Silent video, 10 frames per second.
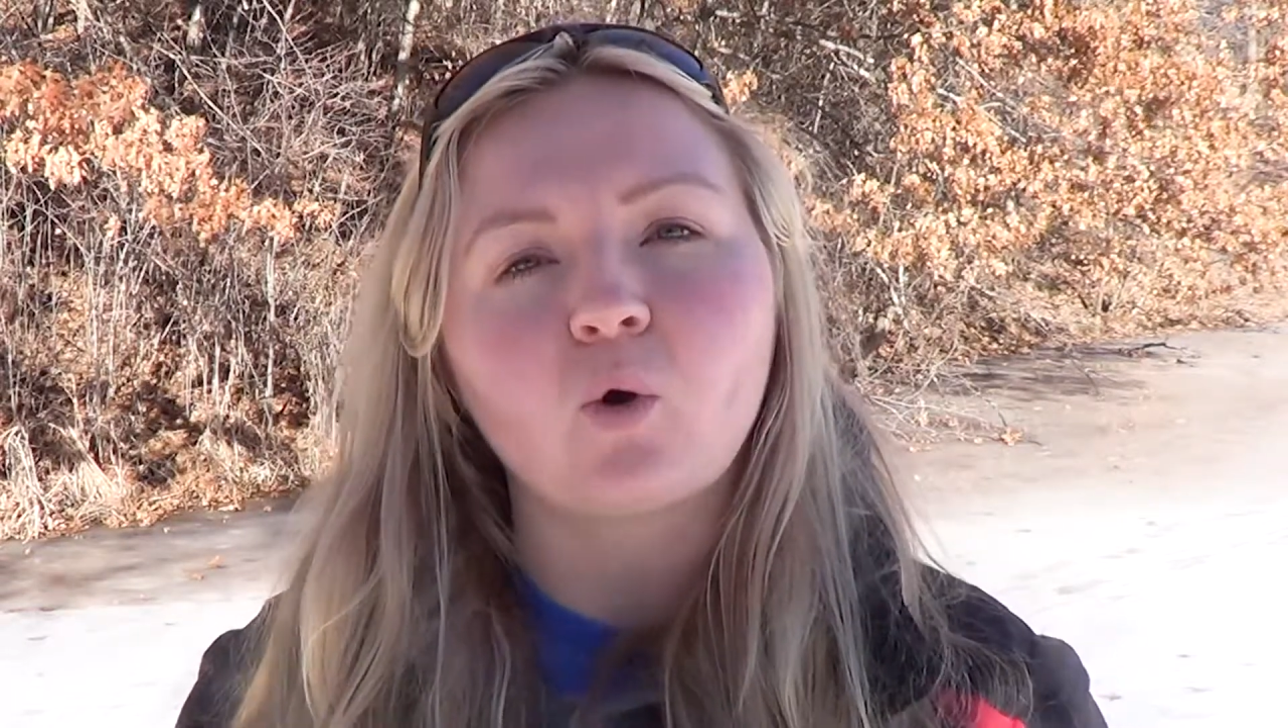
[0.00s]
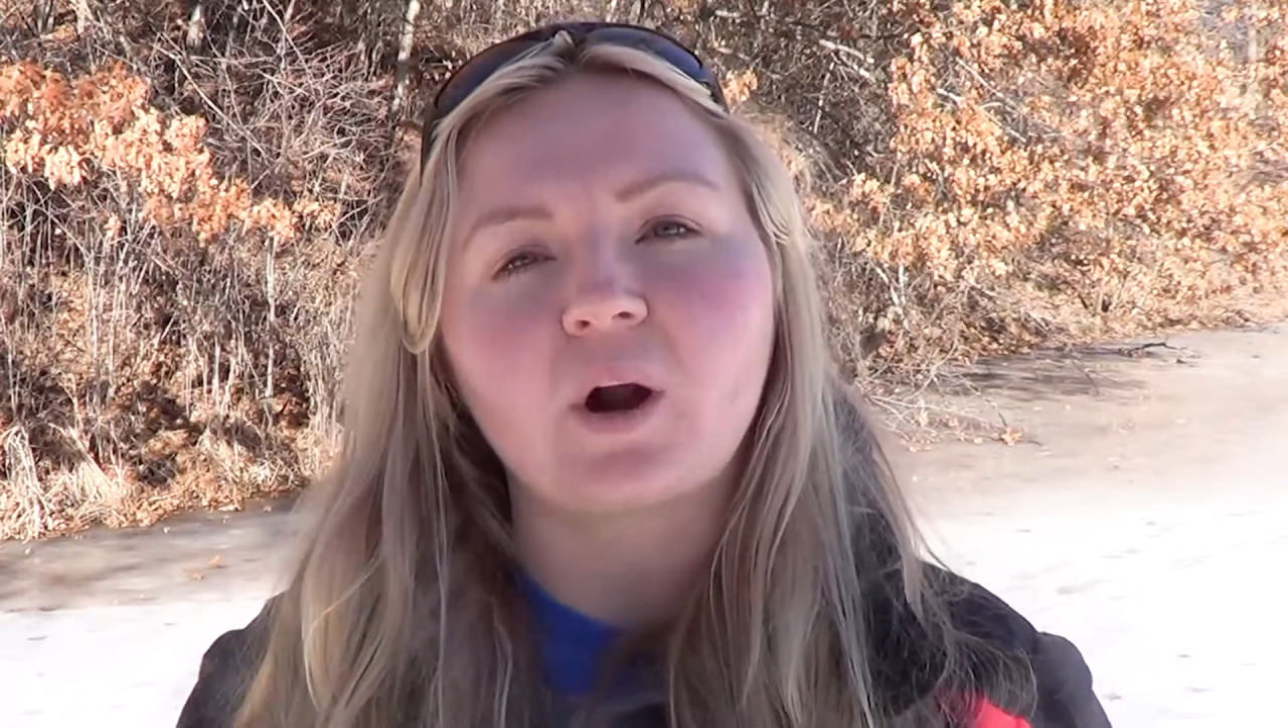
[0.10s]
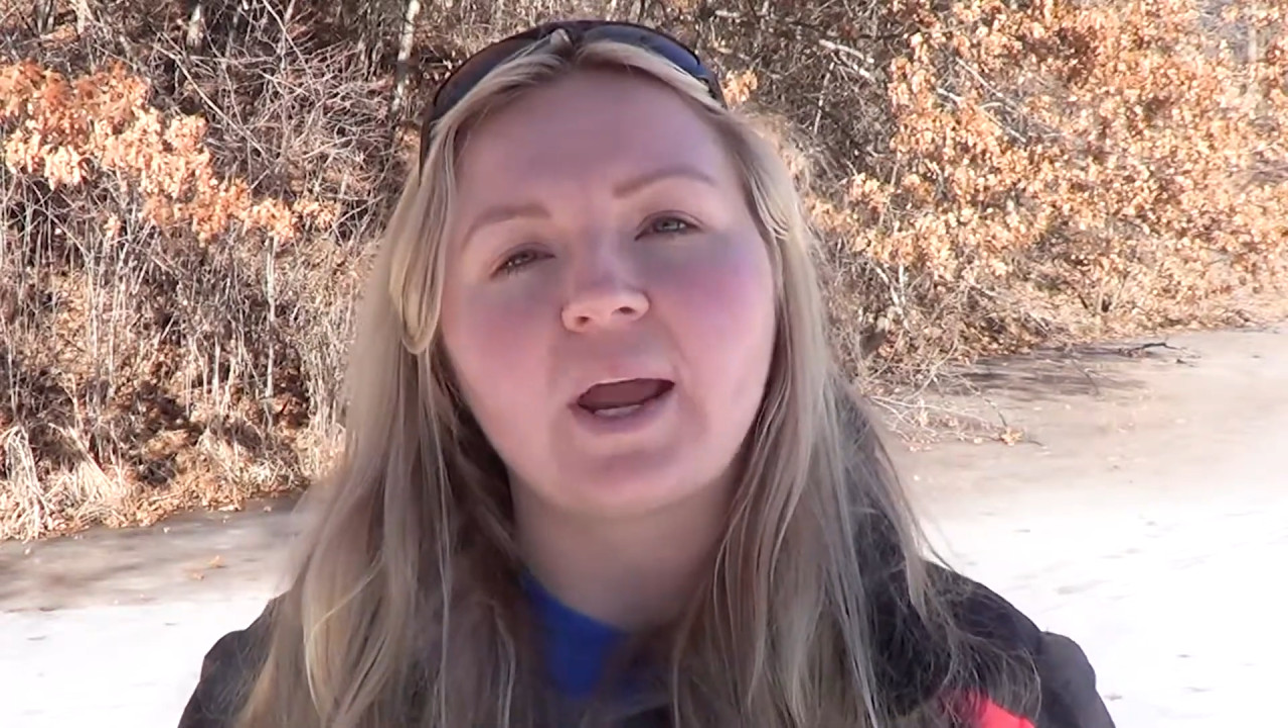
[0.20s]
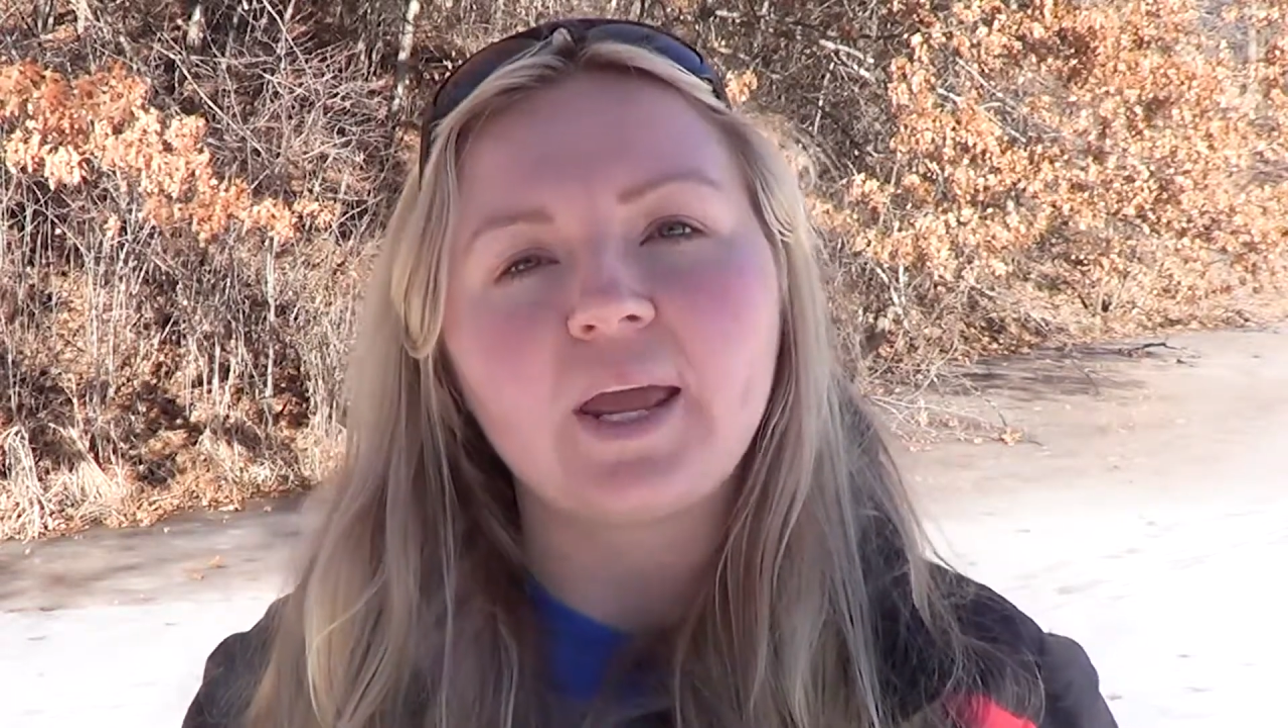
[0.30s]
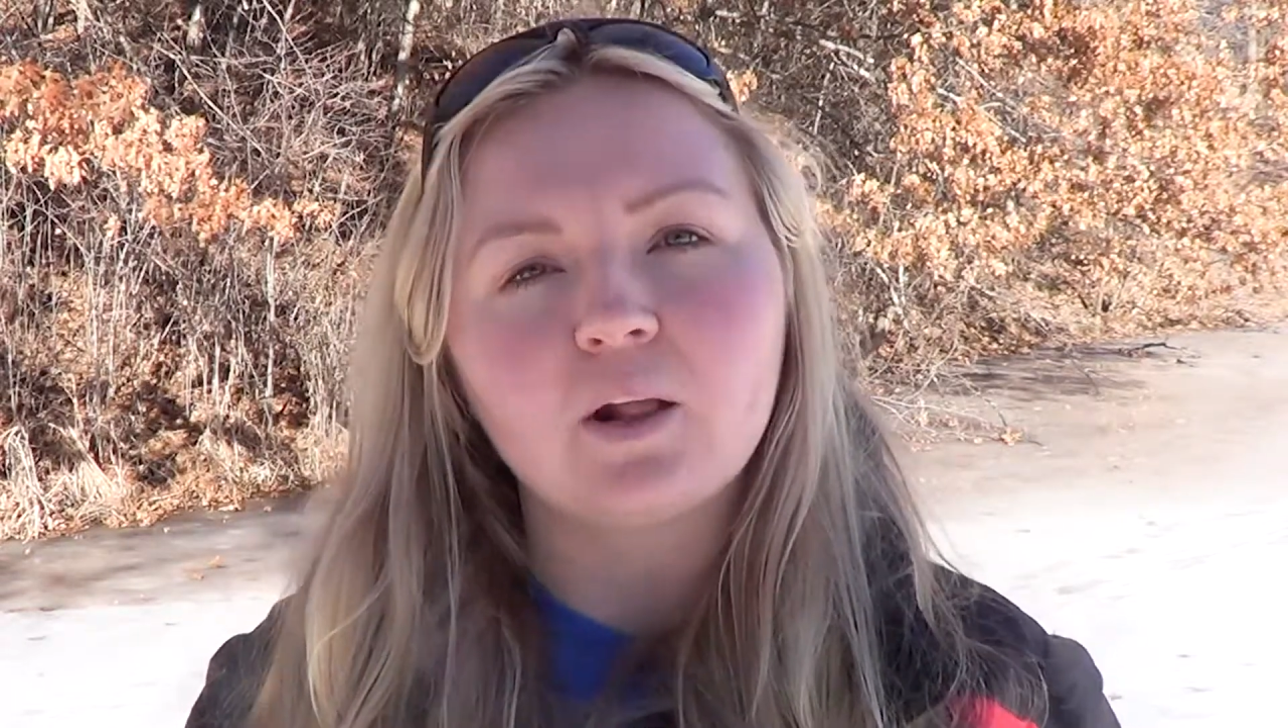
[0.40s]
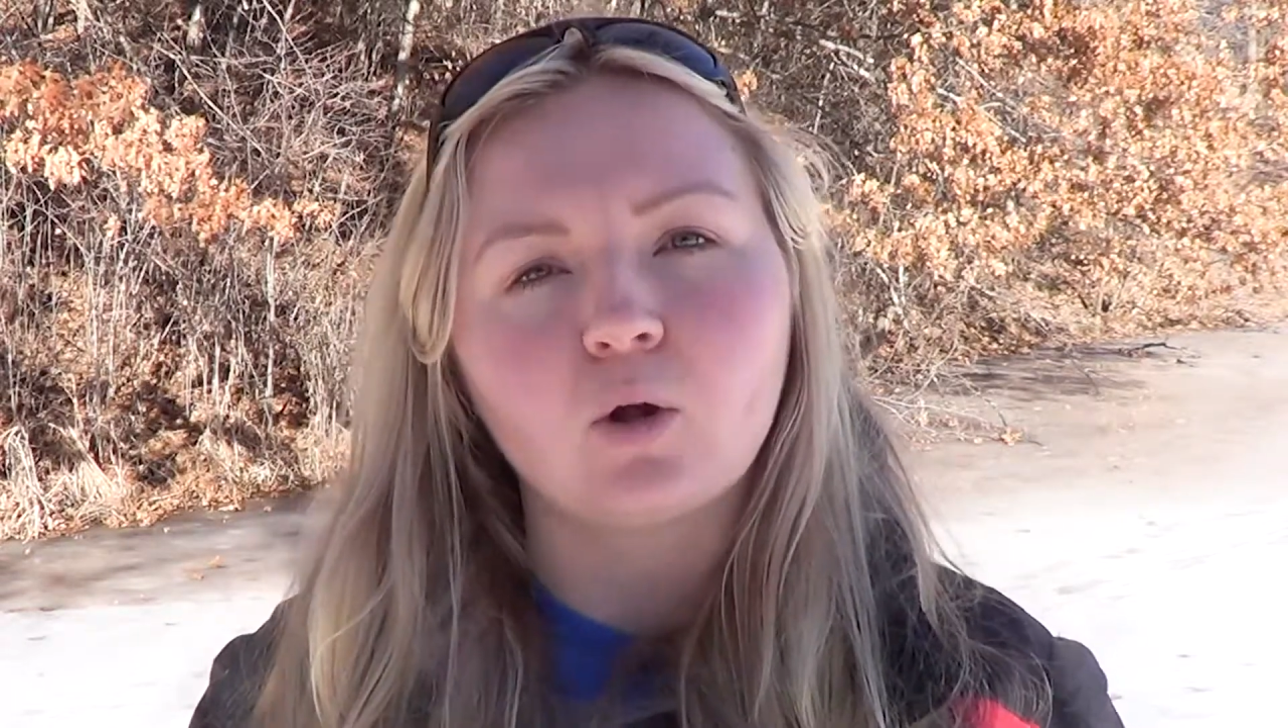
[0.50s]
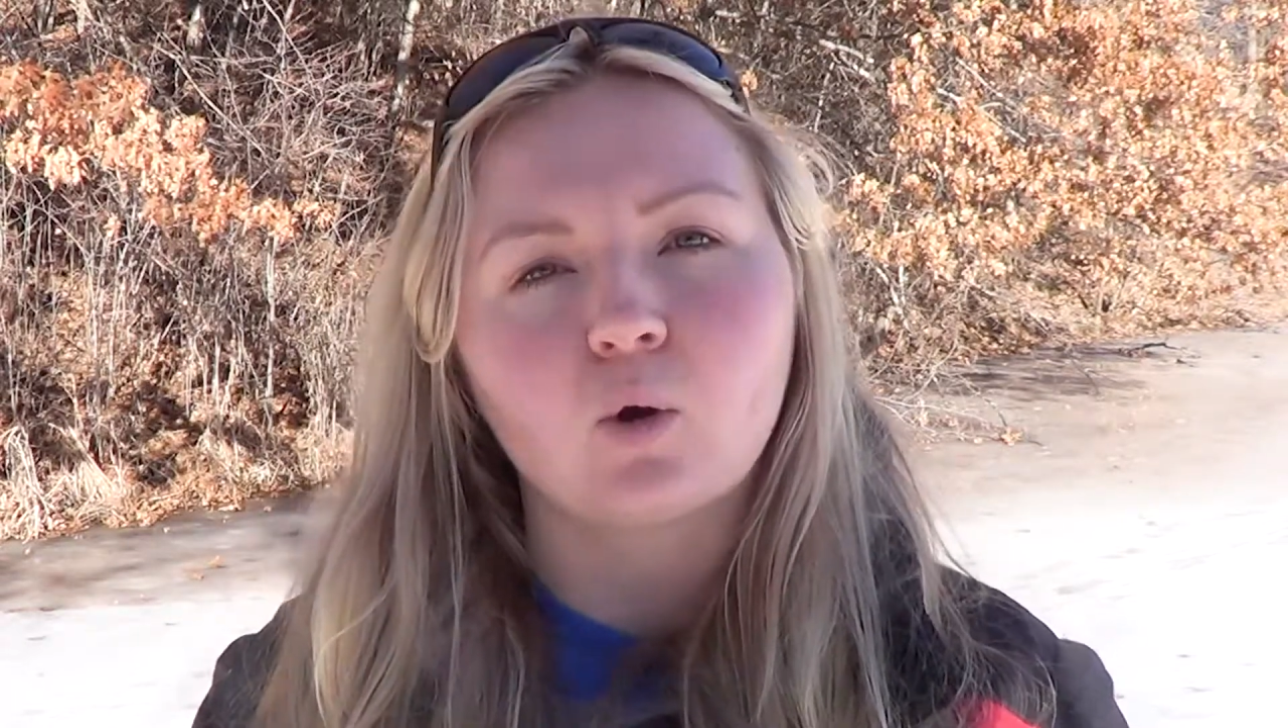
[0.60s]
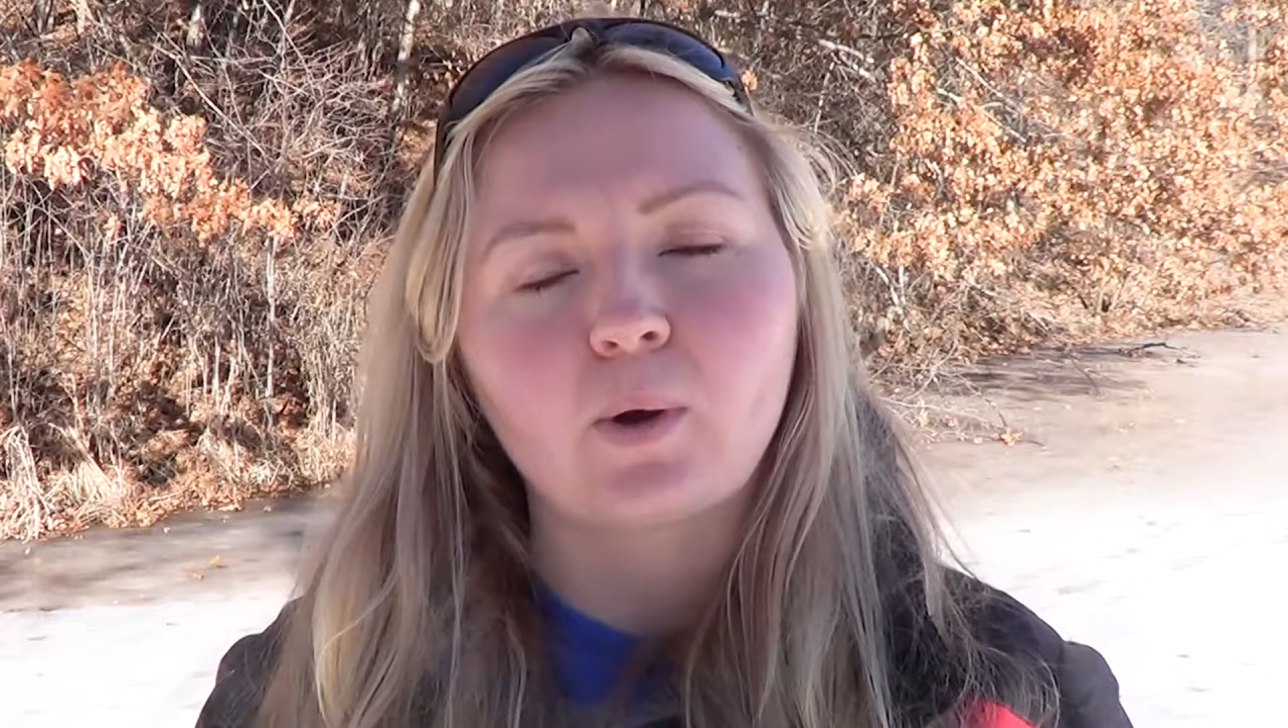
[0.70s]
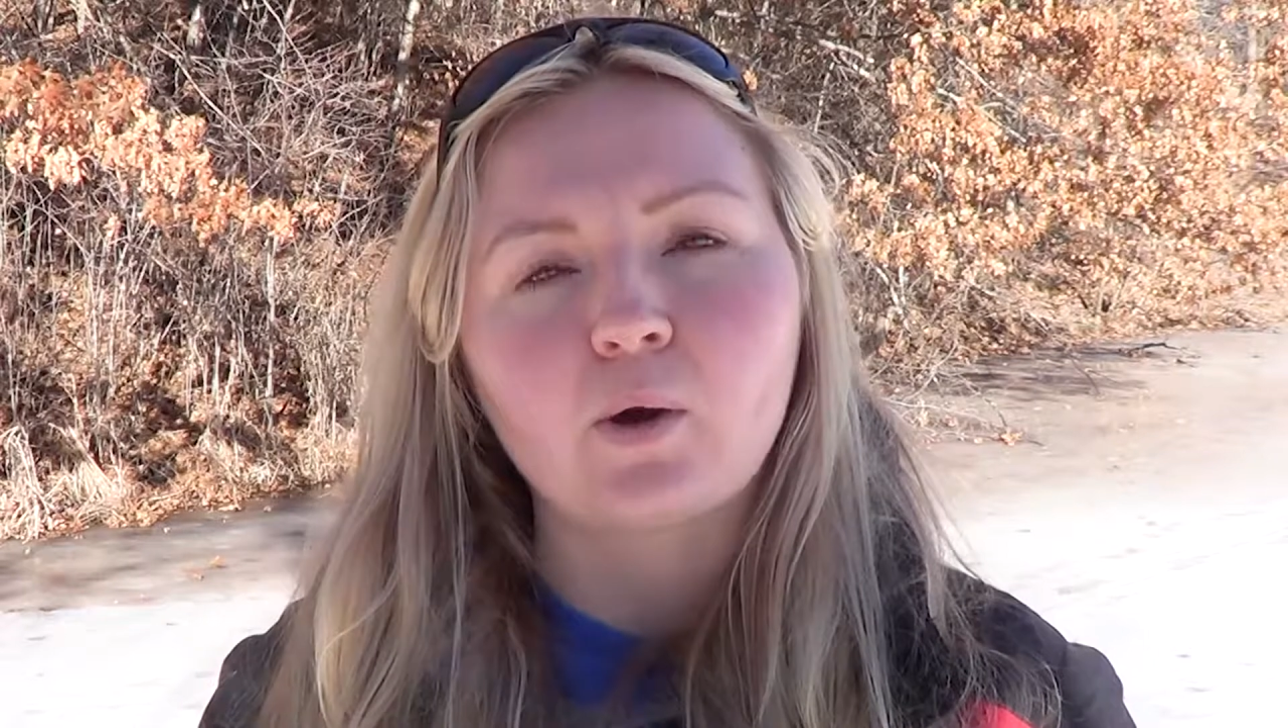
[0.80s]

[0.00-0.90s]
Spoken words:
or a halo